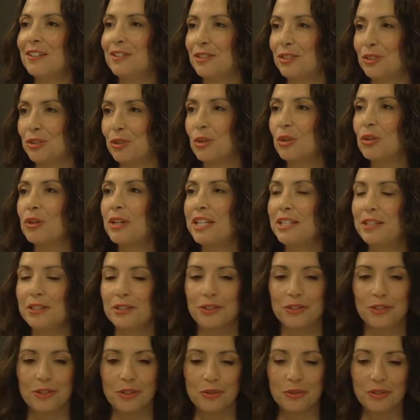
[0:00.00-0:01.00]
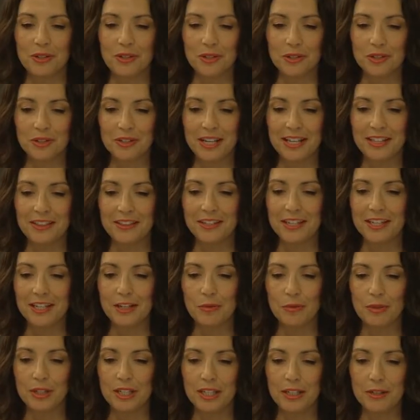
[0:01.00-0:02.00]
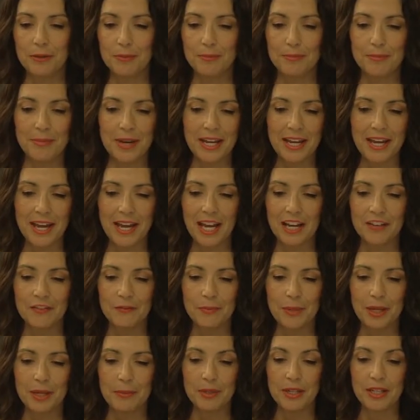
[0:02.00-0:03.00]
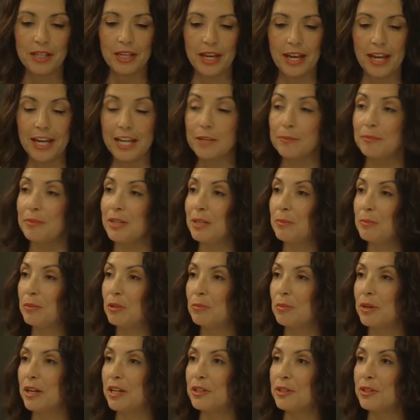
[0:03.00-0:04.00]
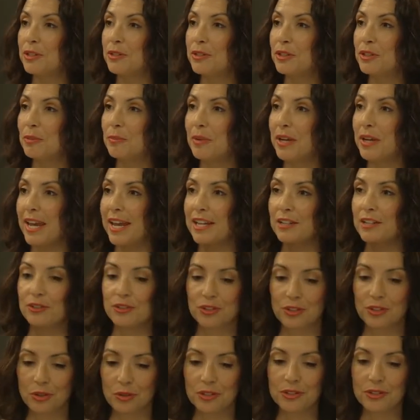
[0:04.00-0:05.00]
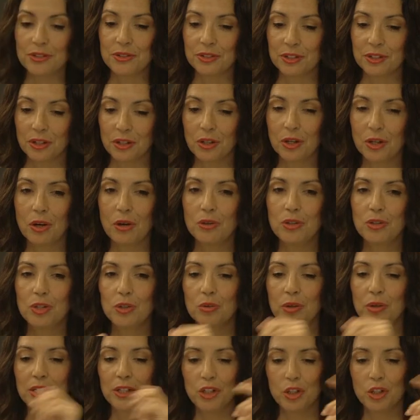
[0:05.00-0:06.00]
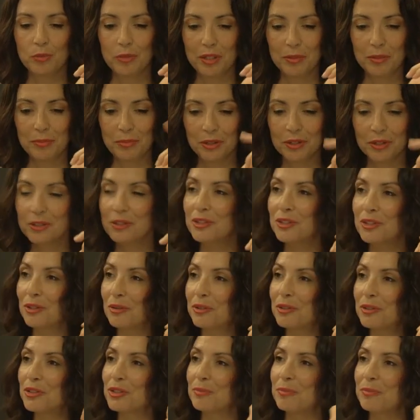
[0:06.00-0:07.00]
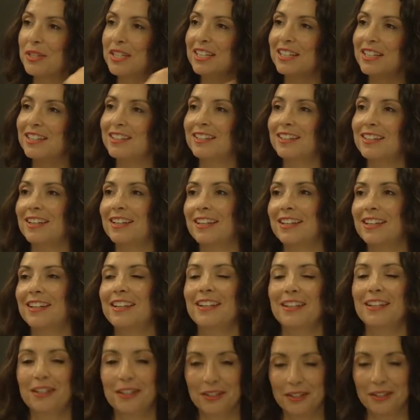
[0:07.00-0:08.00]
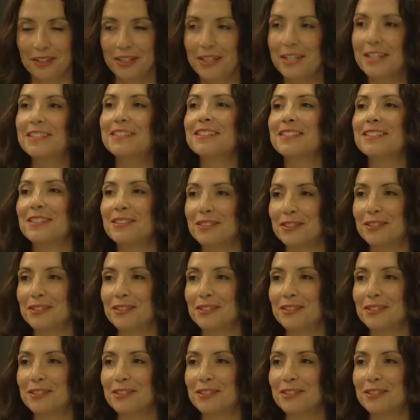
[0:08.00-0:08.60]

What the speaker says: story to students. And I think we may have maybe 8 people participate, and students can go to a human book, so to speak. Yes,